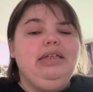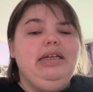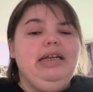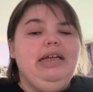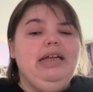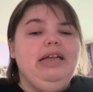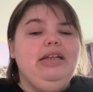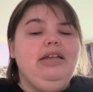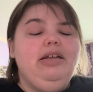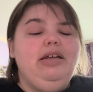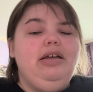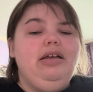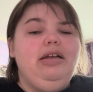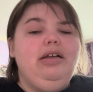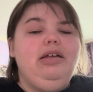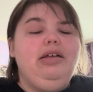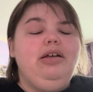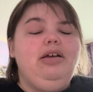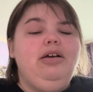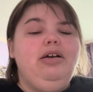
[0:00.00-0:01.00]
in
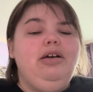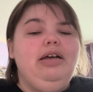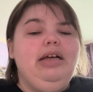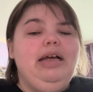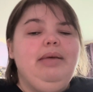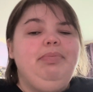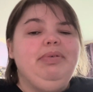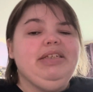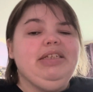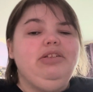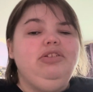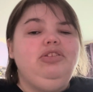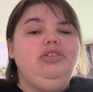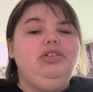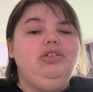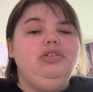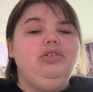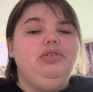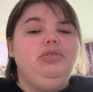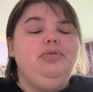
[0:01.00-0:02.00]
episode
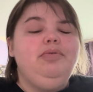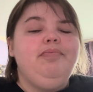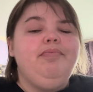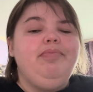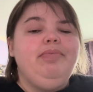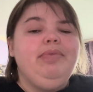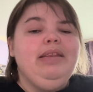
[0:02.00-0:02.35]
2